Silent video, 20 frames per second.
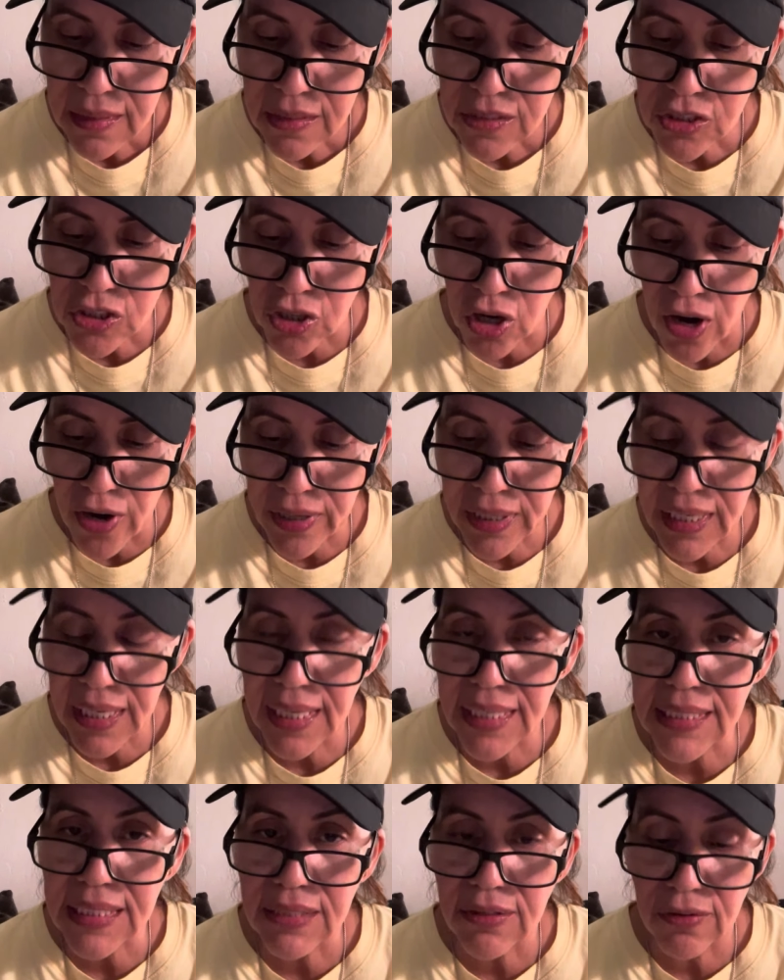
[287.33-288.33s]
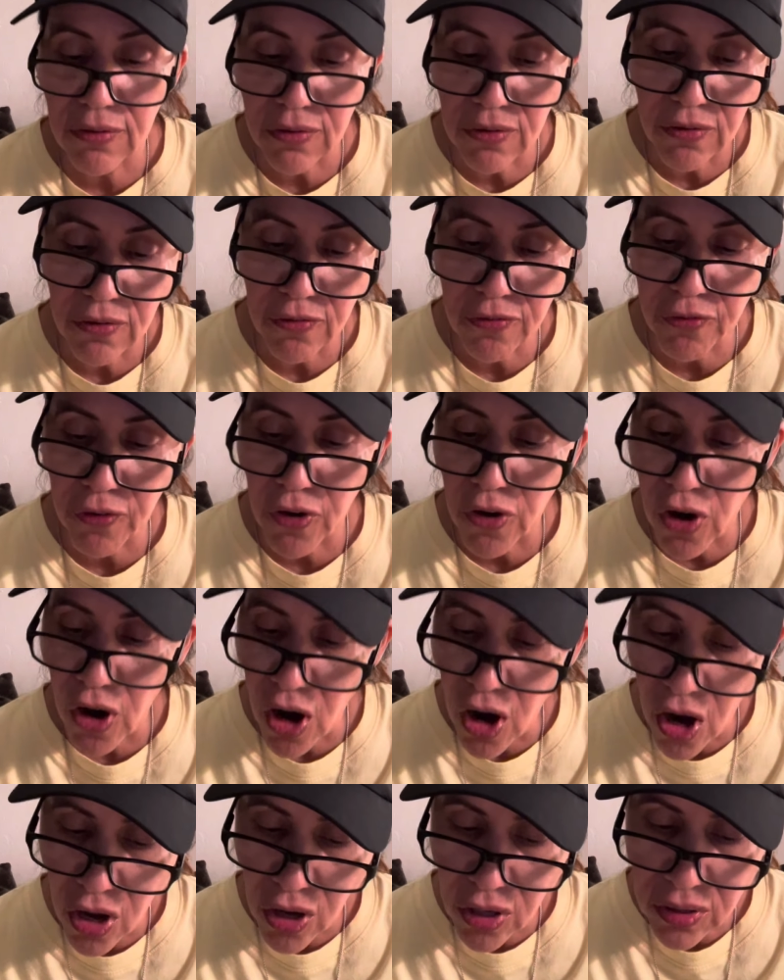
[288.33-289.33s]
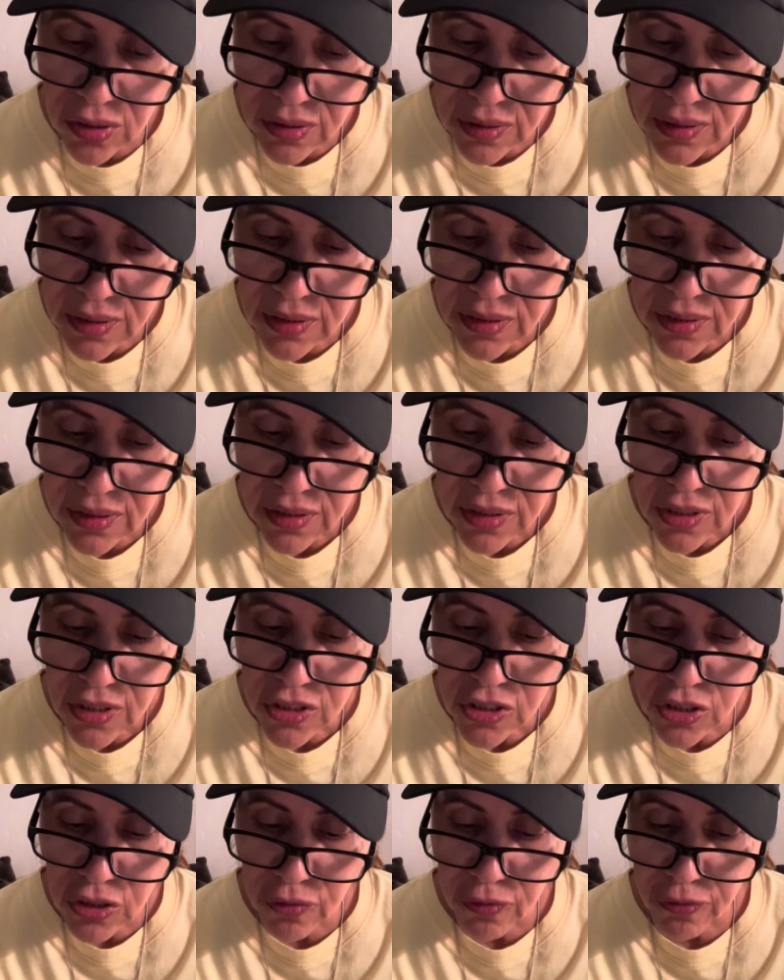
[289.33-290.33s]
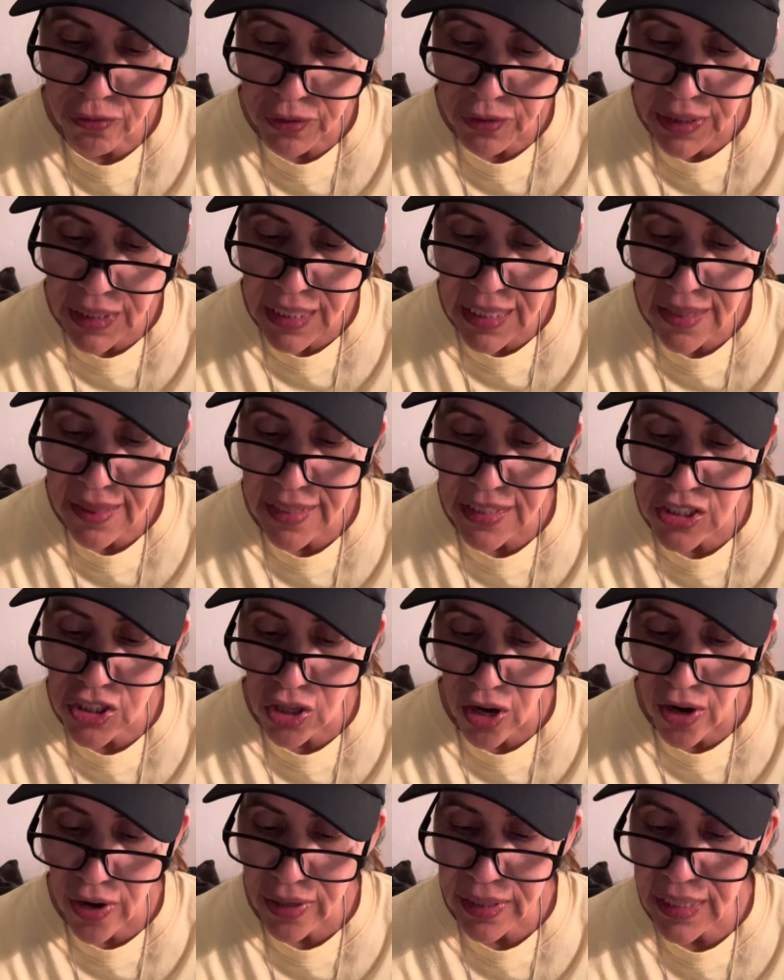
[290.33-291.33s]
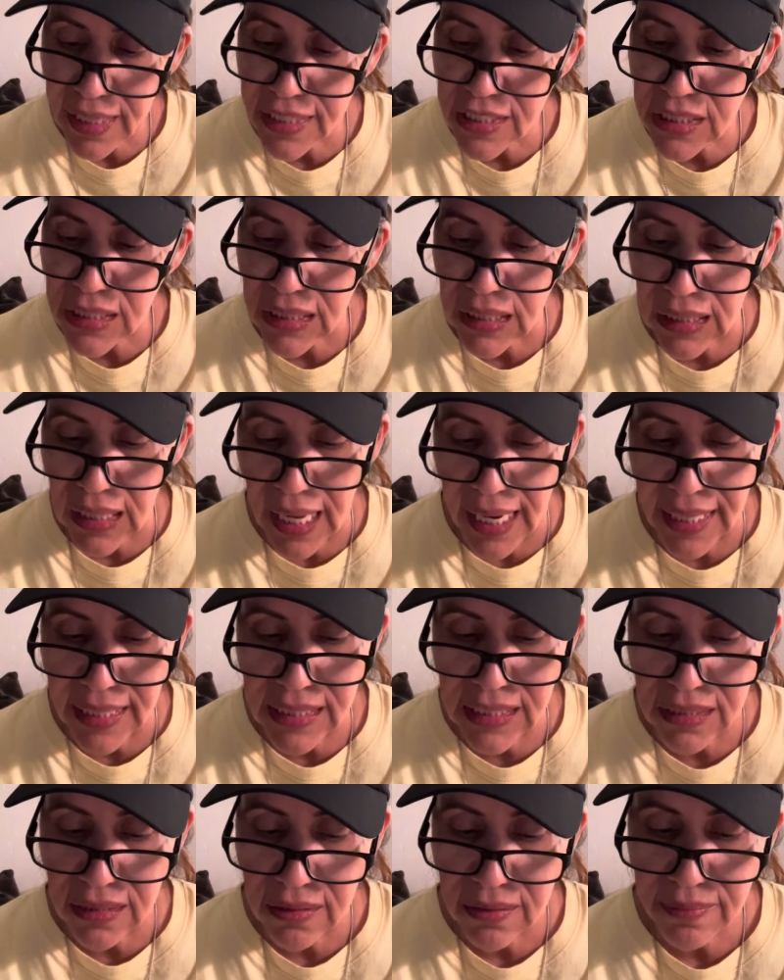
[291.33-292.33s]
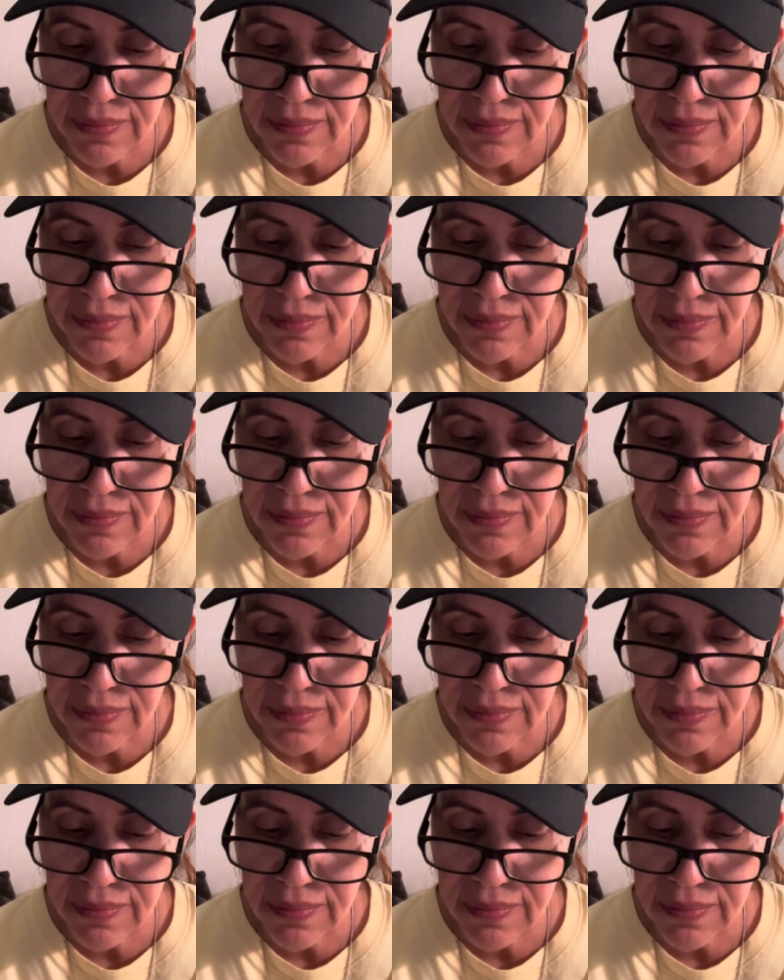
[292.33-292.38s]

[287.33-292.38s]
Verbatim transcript: dark in for all to flee the dark into the light.